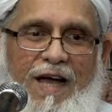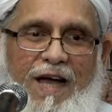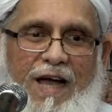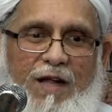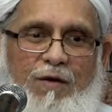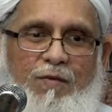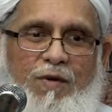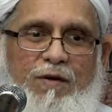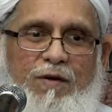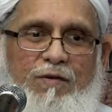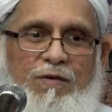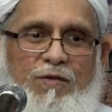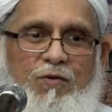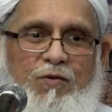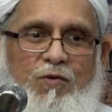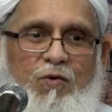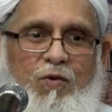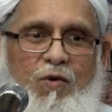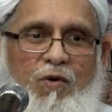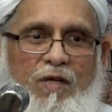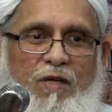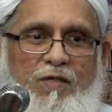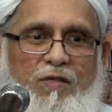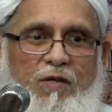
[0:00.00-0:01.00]
And when
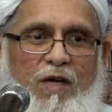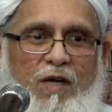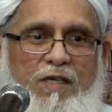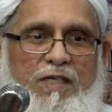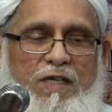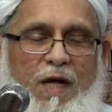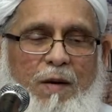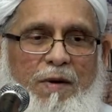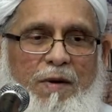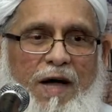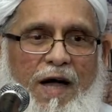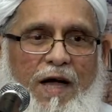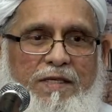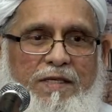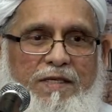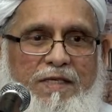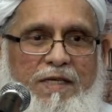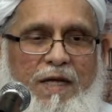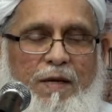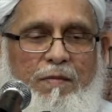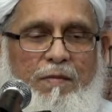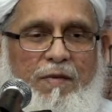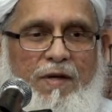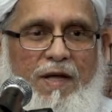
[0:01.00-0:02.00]
Rasulullah sallallahu alayhi wa sallam
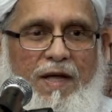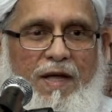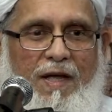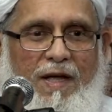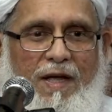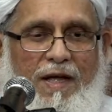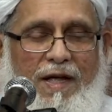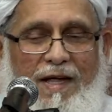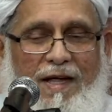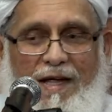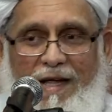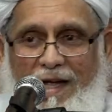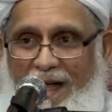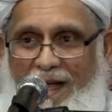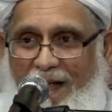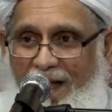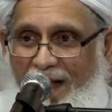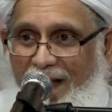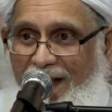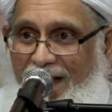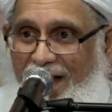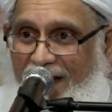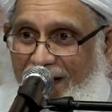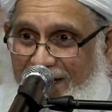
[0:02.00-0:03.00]
asked him,
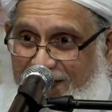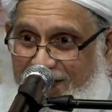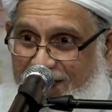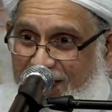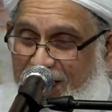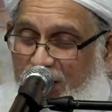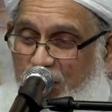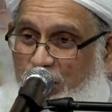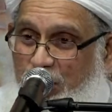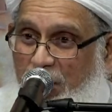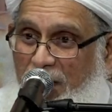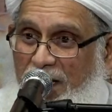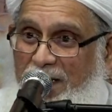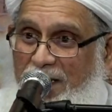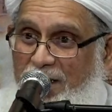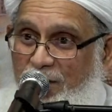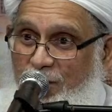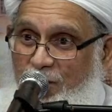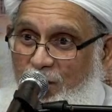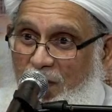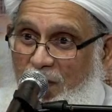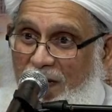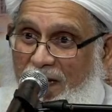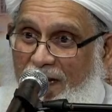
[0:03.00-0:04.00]
at this
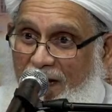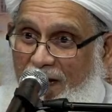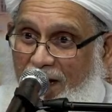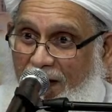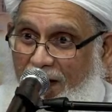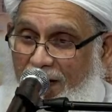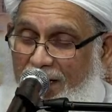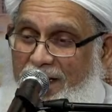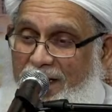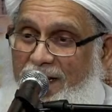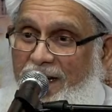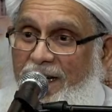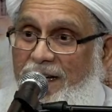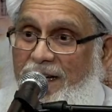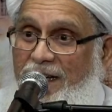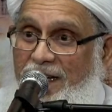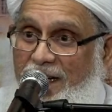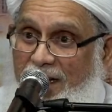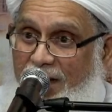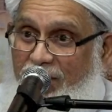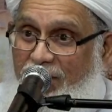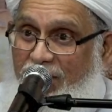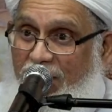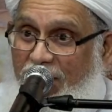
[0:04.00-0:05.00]
place will a Khalil
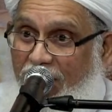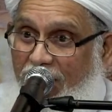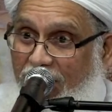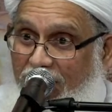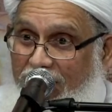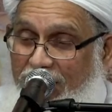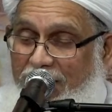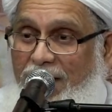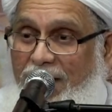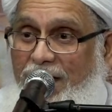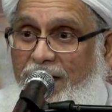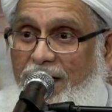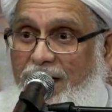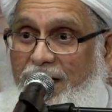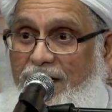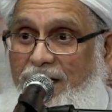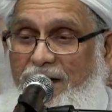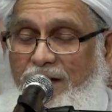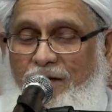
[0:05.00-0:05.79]
leave a Khalil?